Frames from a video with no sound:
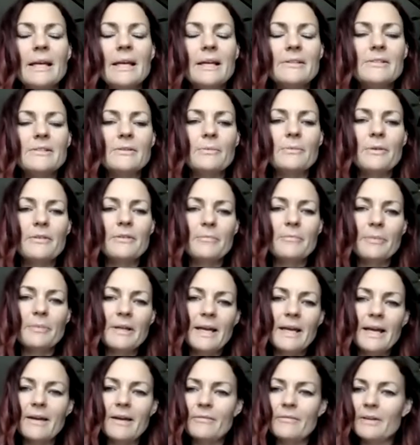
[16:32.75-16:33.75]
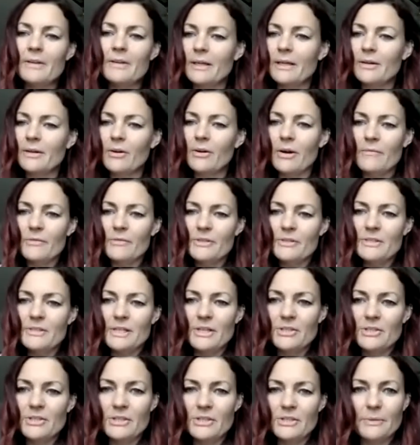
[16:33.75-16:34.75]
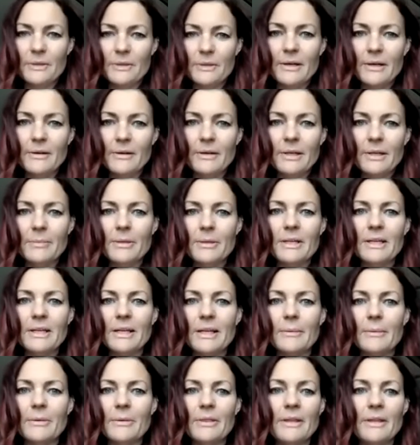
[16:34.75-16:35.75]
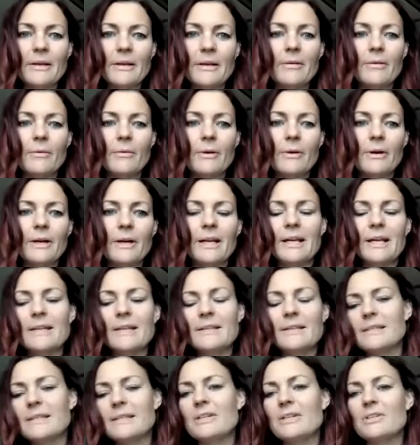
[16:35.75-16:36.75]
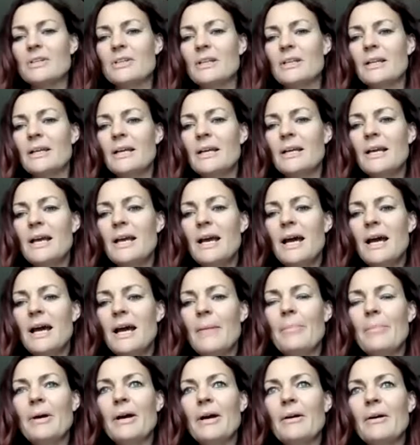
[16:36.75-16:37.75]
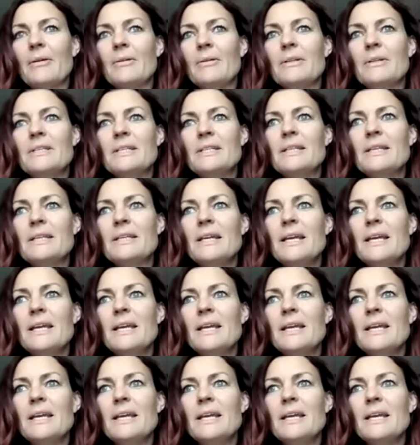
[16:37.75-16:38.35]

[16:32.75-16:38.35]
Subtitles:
And so we've been having conversations within our community and within our organization about